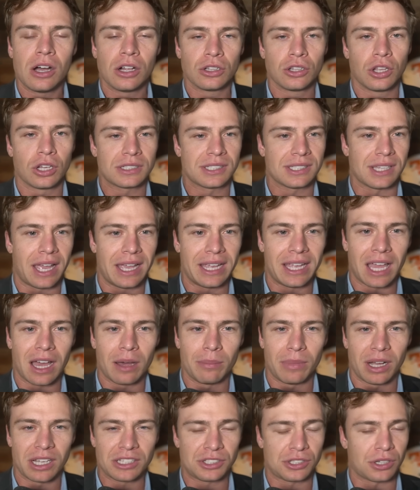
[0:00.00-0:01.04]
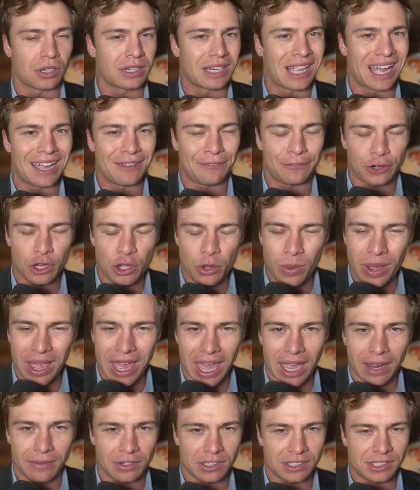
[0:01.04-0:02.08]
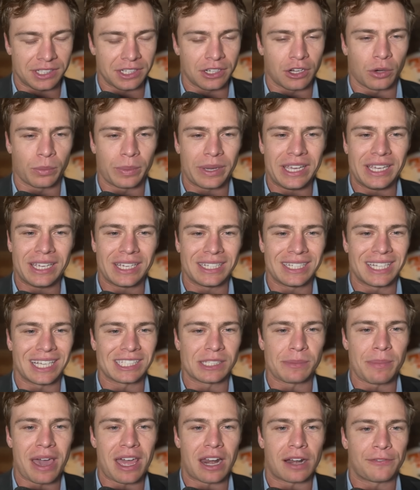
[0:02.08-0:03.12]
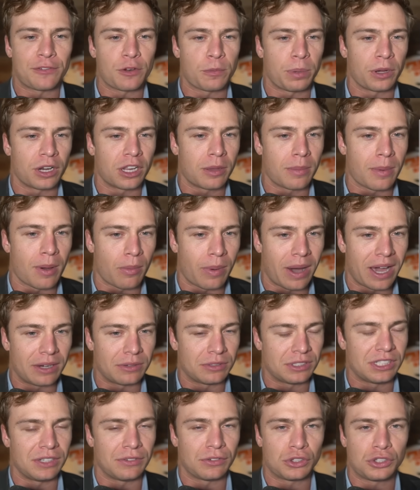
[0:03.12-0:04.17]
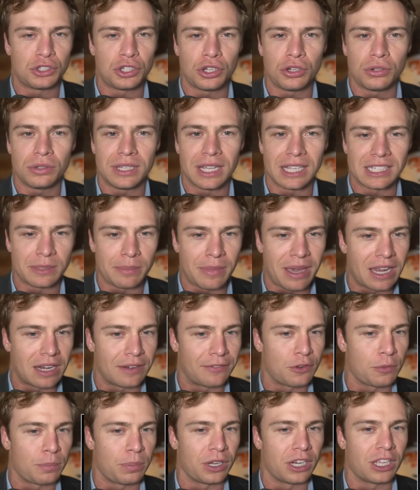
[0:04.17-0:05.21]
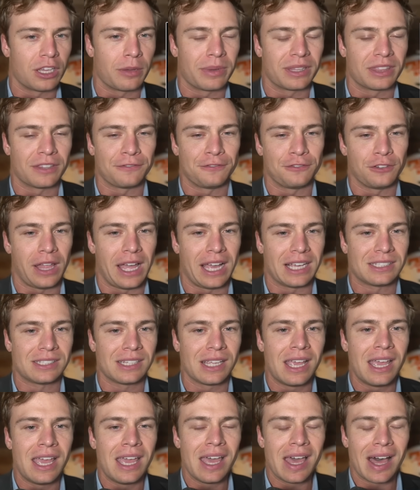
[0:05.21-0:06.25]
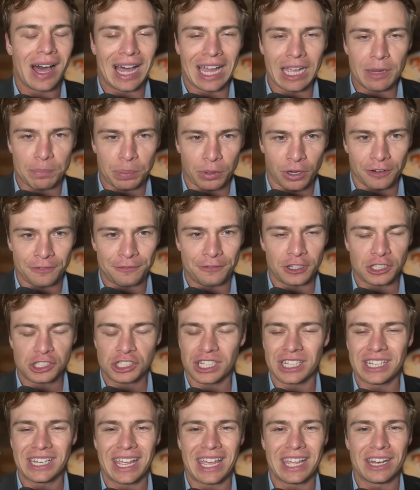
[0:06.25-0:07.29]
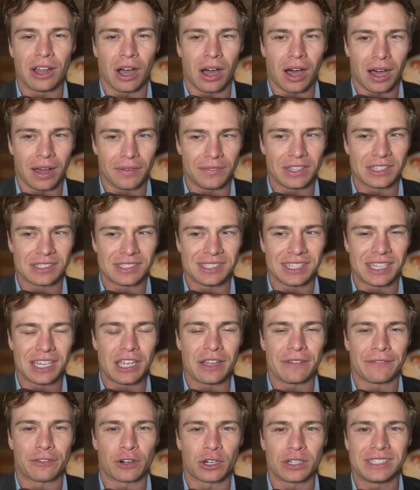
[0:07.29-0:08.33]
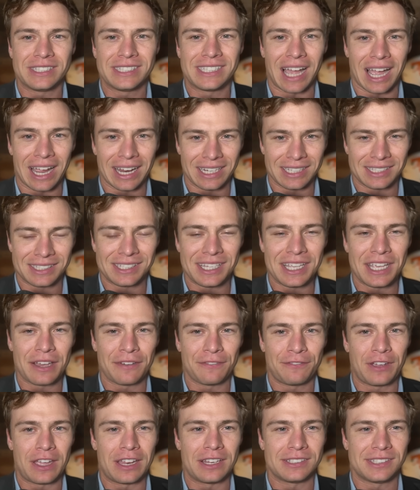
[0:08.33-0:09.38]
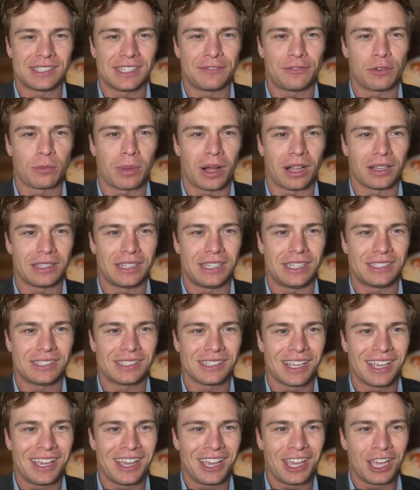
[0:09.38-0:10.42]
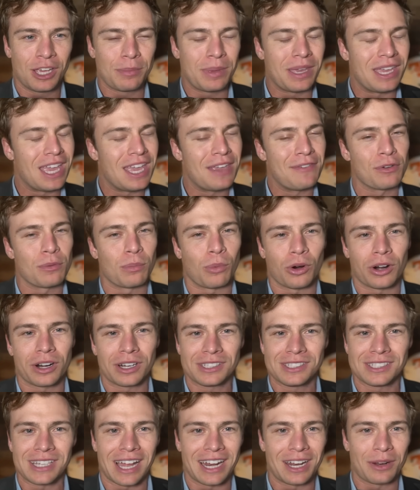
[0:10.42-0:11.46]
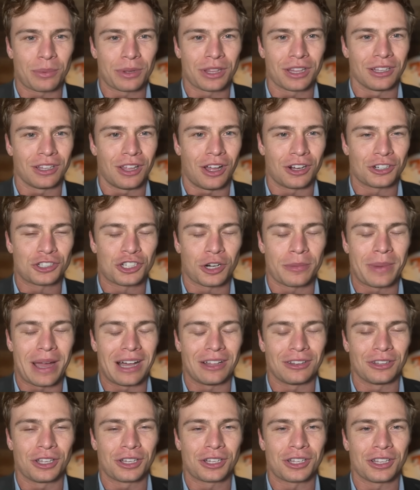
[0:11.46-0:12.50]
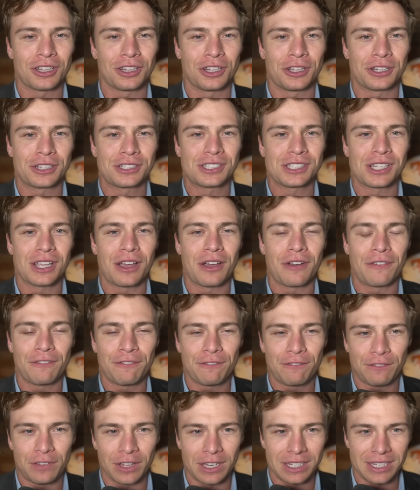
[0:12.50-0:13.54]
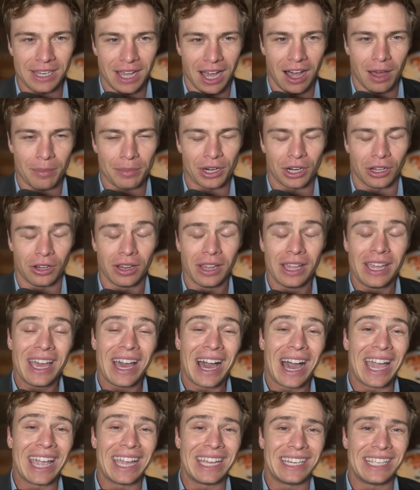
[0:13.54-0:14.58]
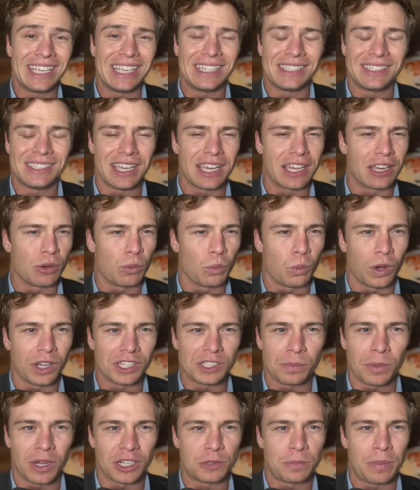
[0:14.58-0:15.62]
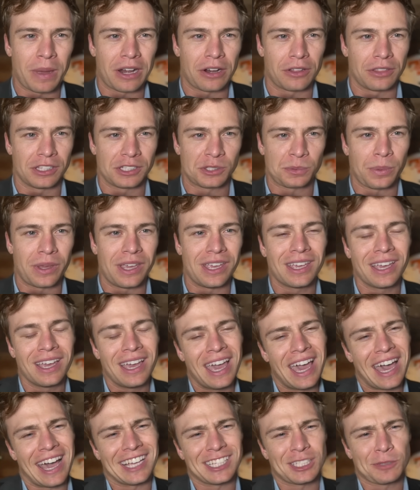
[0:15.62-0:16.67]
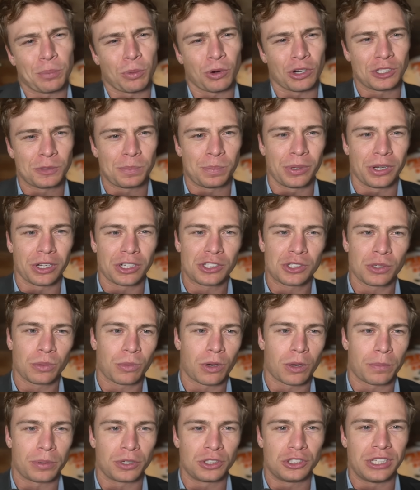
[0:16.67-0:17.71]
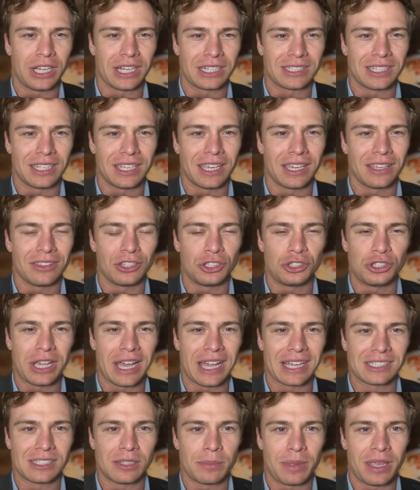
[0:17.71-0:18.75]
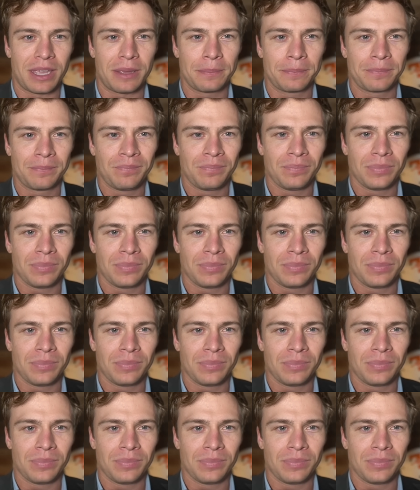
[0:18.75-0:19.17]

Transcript: Looks like a must-start guy for you every single week. Doesn't matter if you're putting him at wide receiver two. Doesn't matter if you're putting him at the flex. Hyper efficient, and obviously for dynasty fantasy football leagues, be even more excited where the long-term outlook looks phenomenal. And ETN was much better this week as sportsbooks were projecting the Jags to be.